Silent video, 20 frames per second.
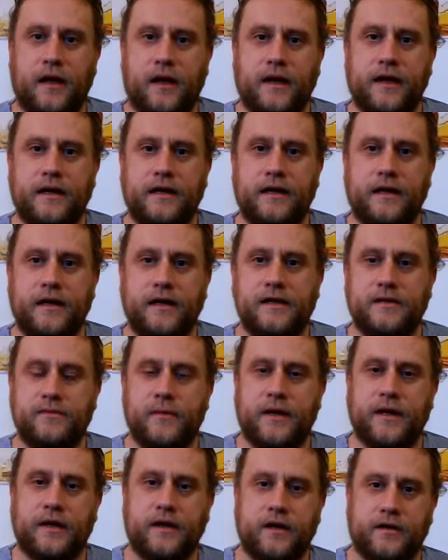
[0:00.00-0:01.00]
like is
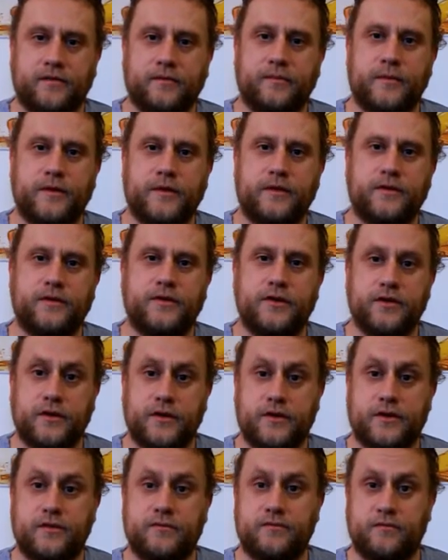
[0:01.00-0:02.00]
when a government
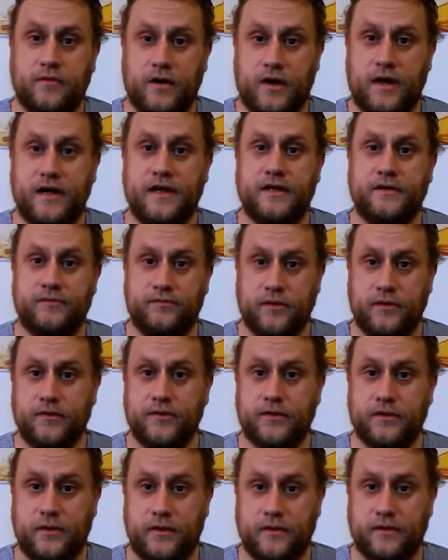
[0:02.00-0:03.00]
just rides
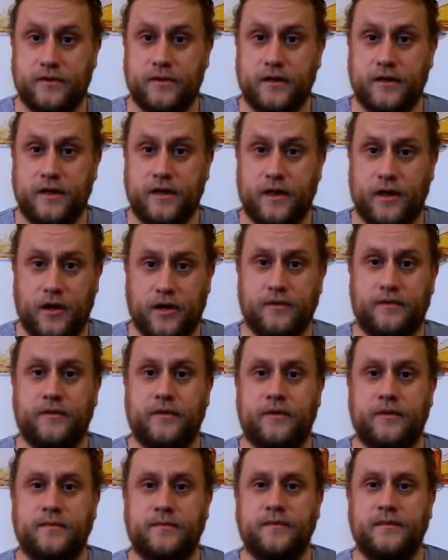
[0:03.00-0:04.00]
roughshod
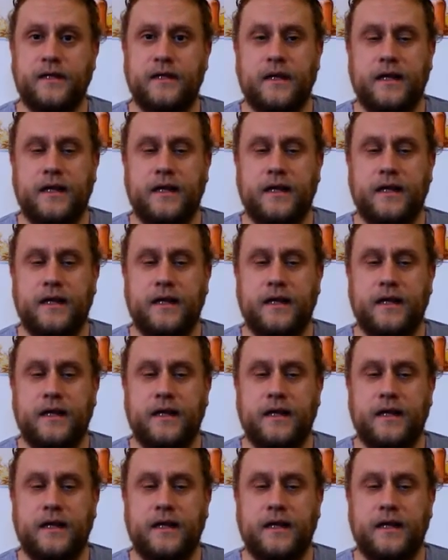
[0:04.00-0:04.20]
over them.